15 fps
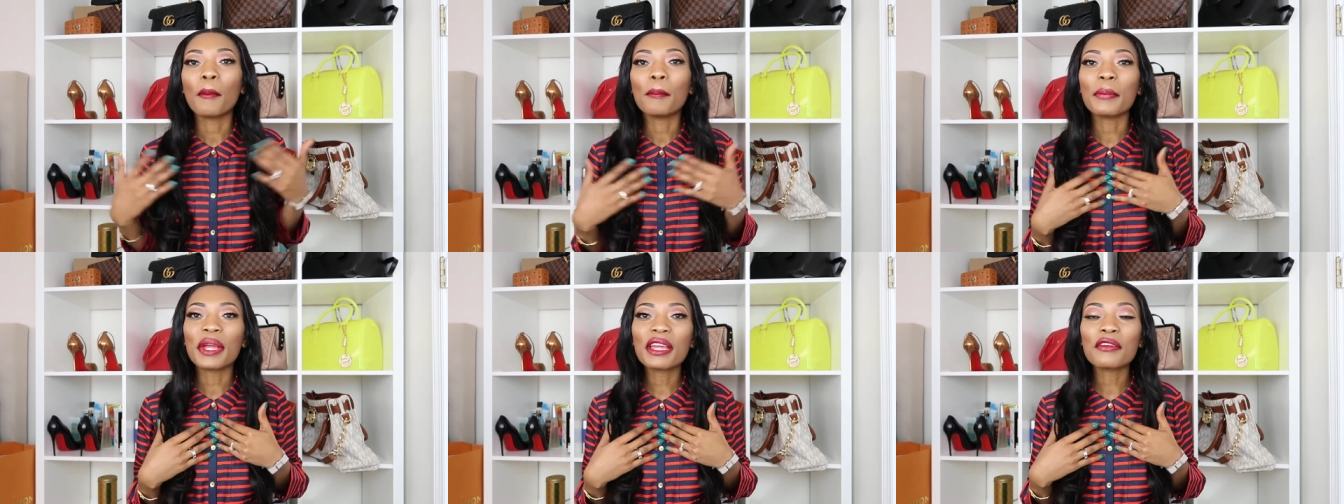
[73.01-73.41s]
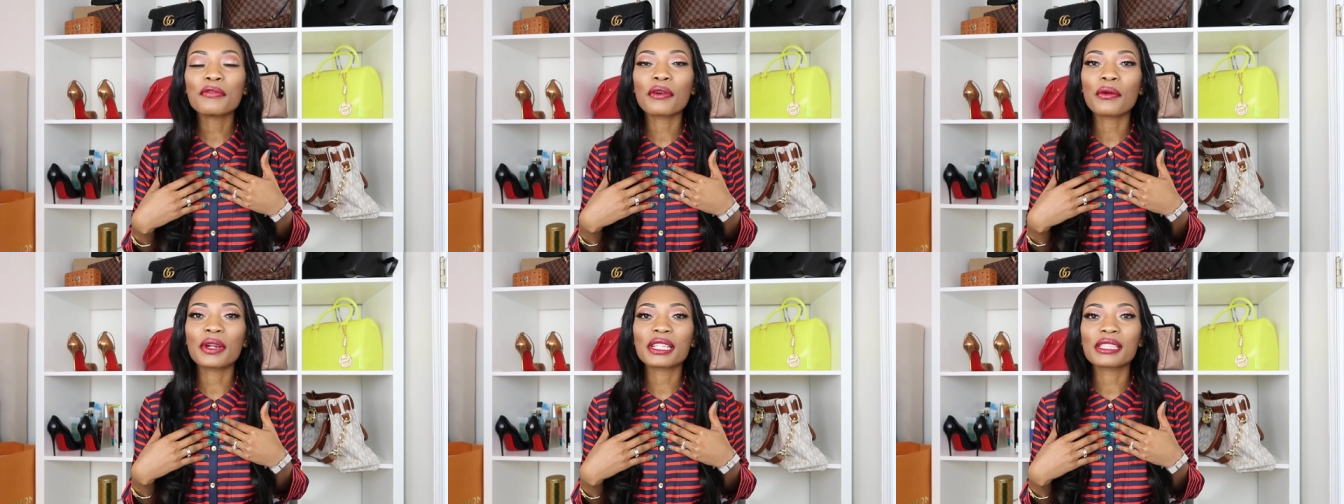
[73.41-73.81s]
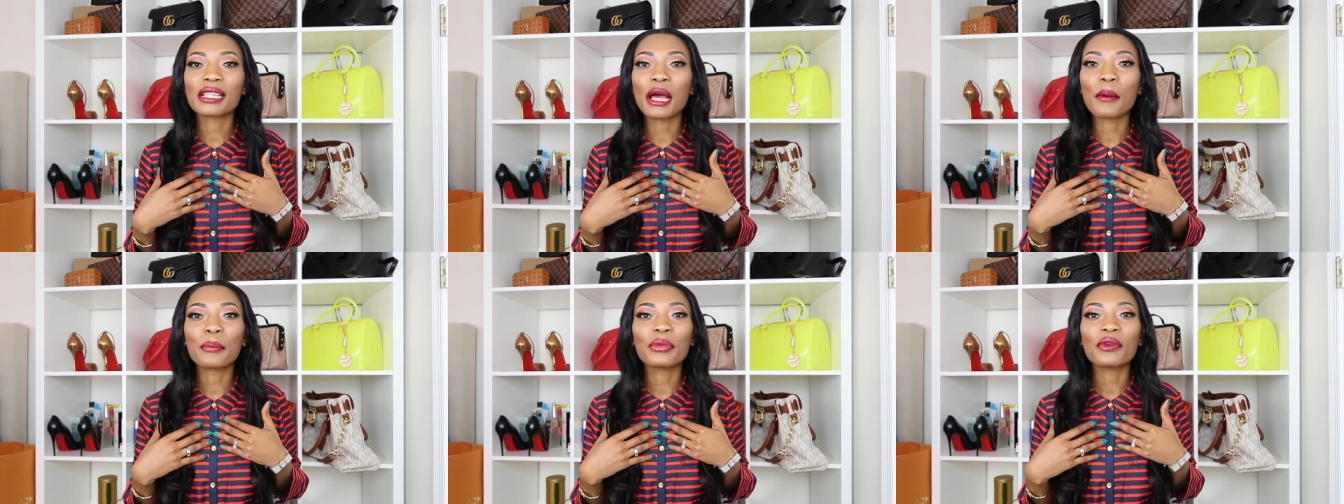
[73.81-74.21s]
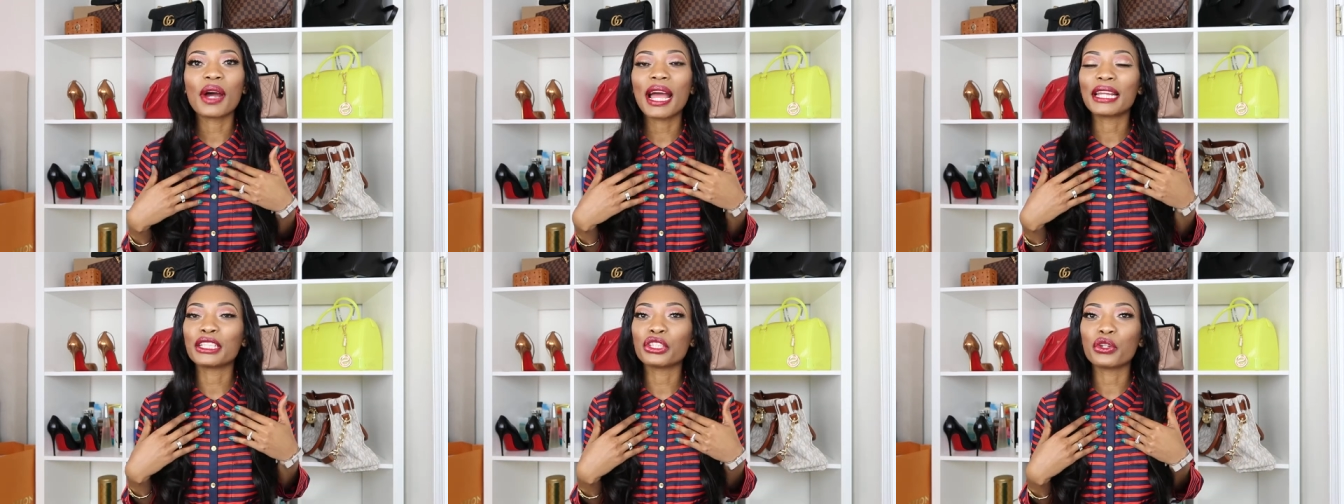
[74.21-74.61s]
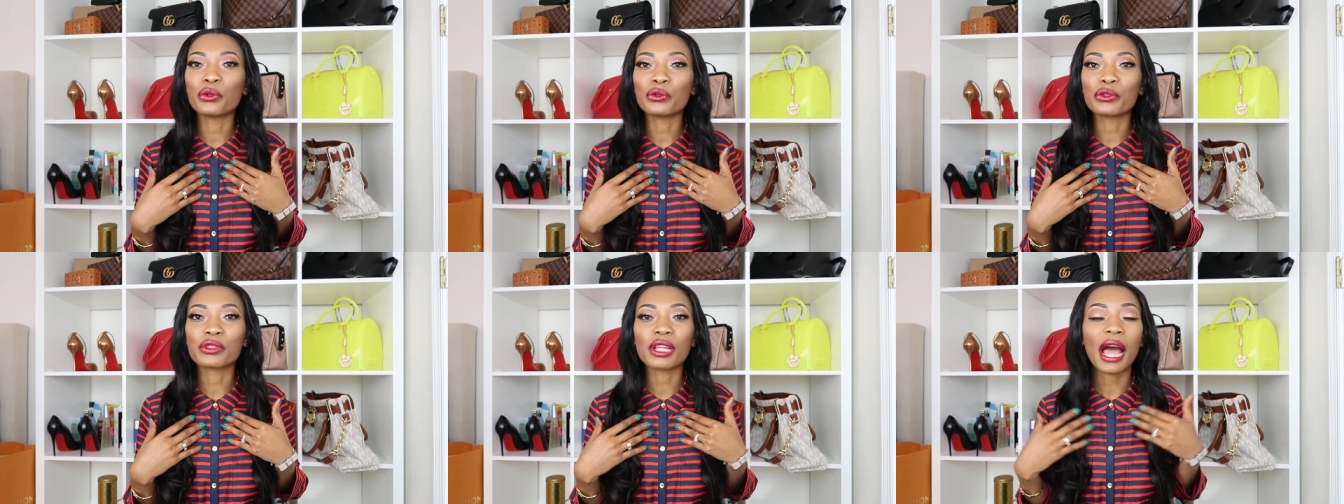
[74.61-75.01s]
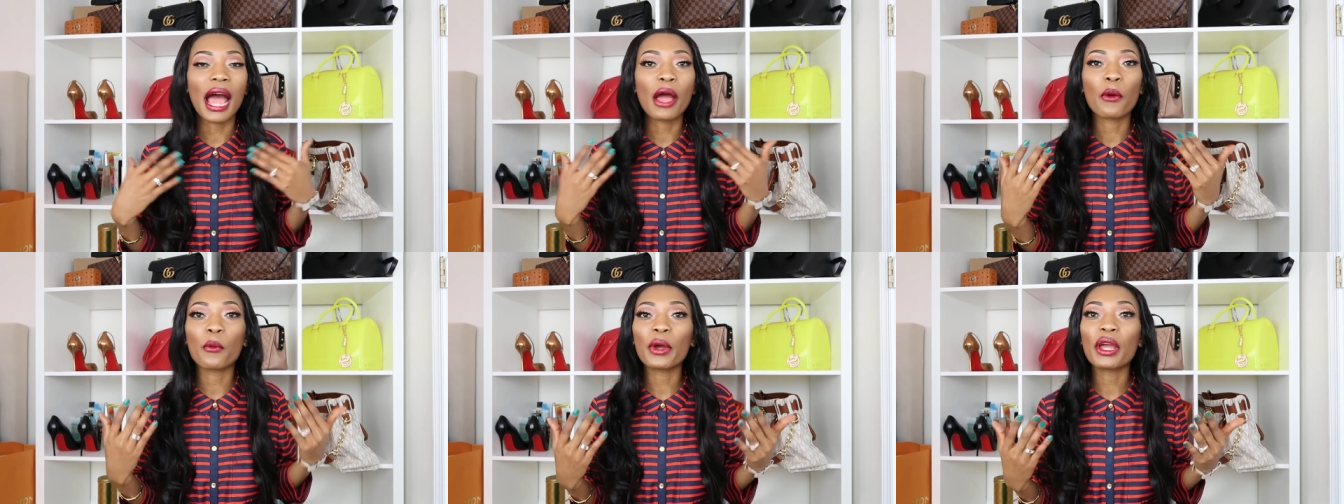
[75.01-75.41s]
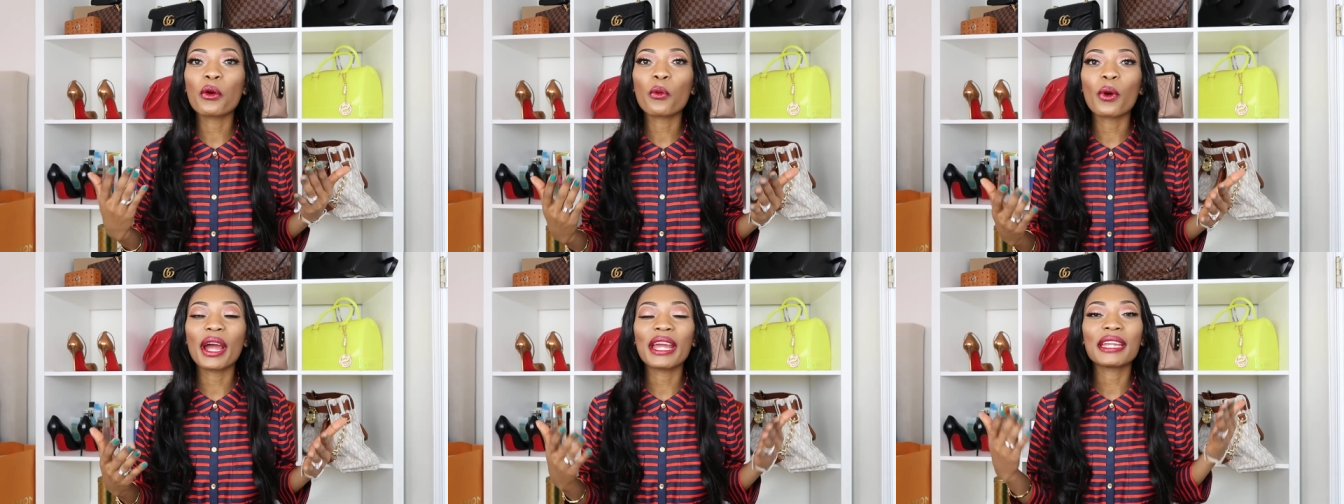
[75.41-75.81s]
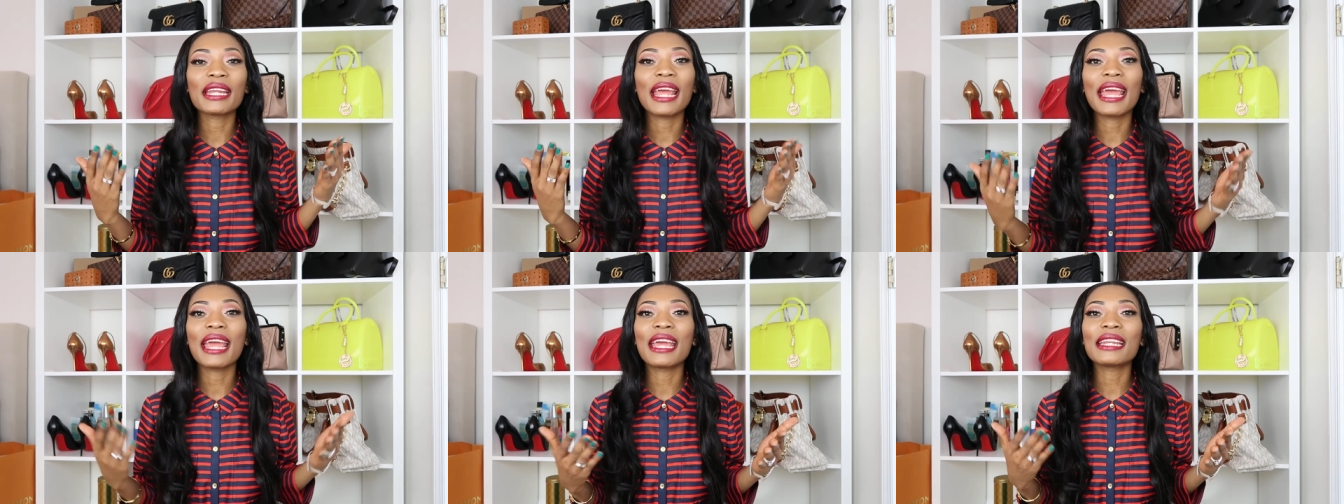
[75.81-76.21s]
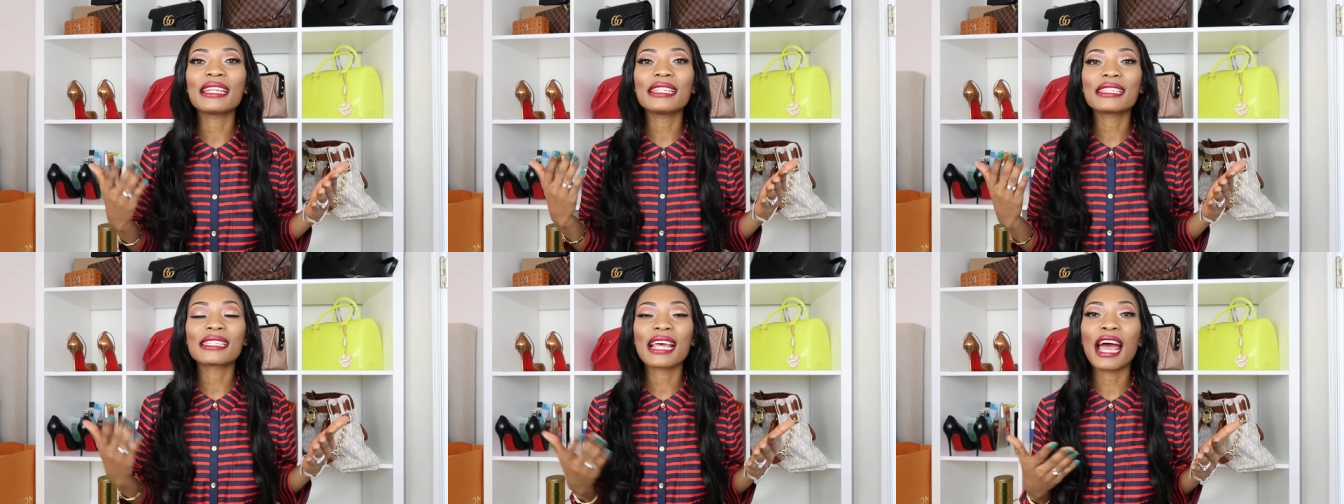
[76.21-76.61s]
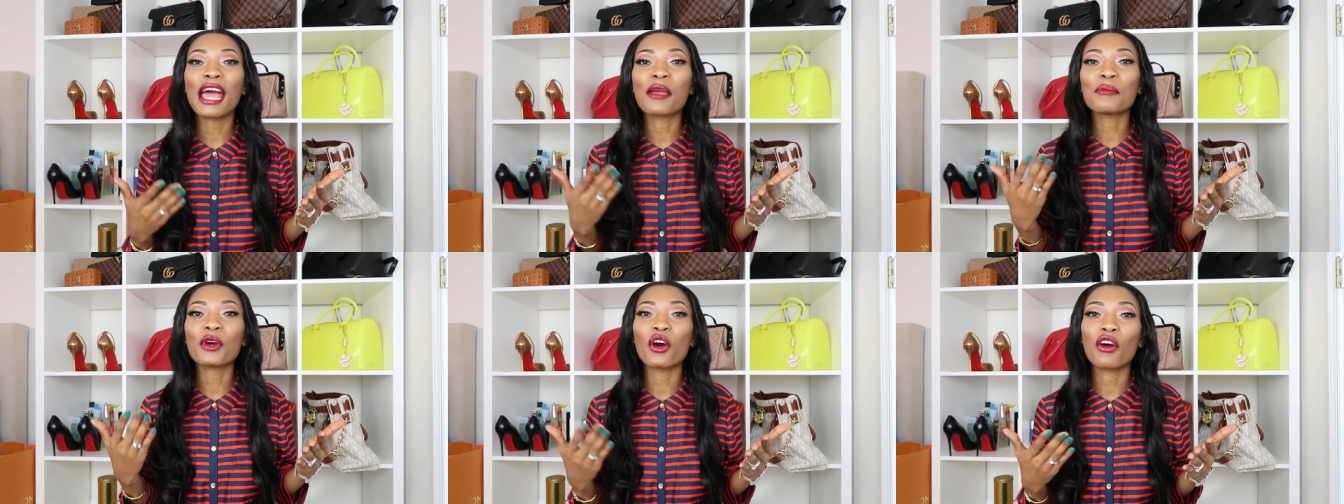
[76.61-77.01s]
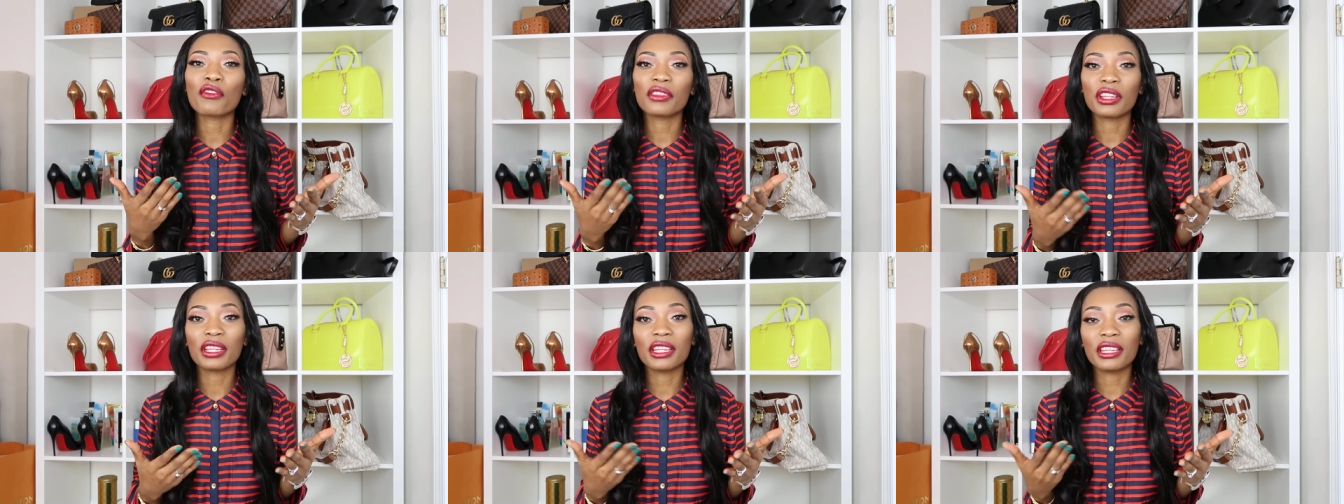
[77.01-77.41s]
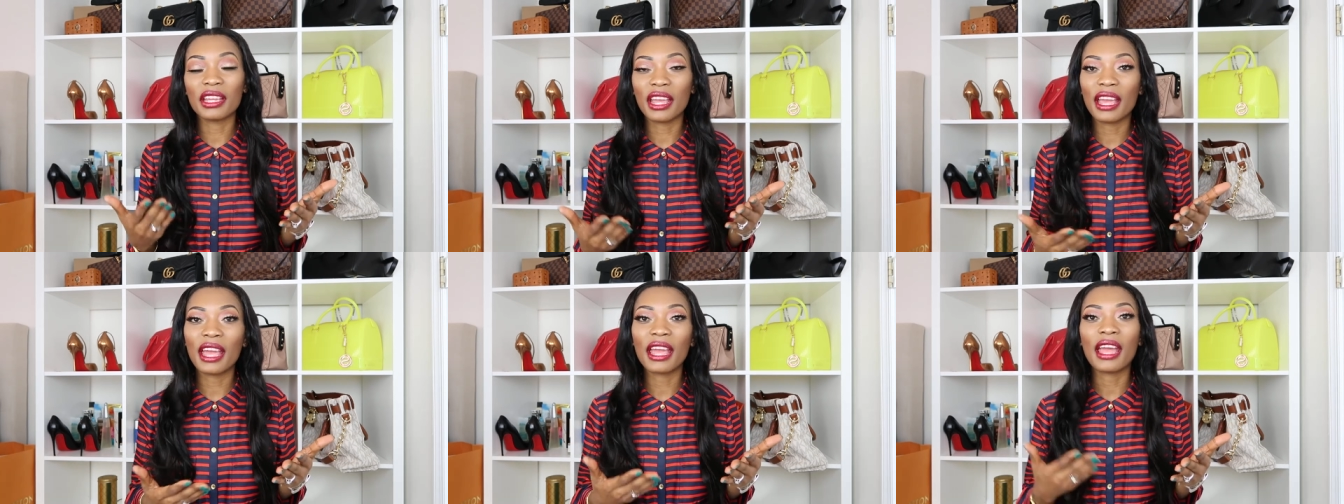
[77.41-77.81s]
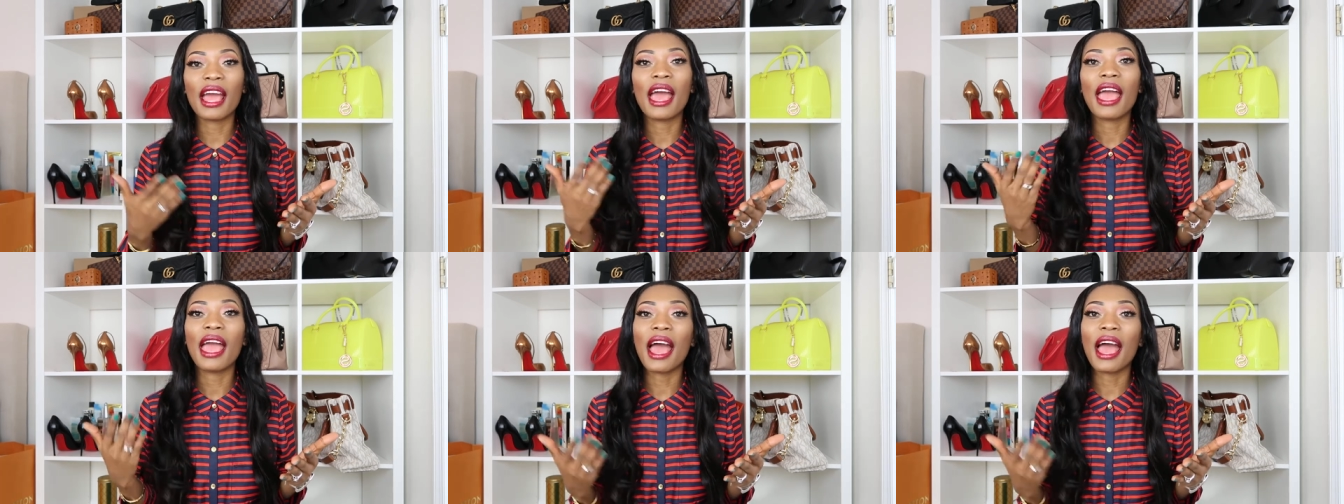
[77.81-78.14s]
me for example i don't i wear white any time of the year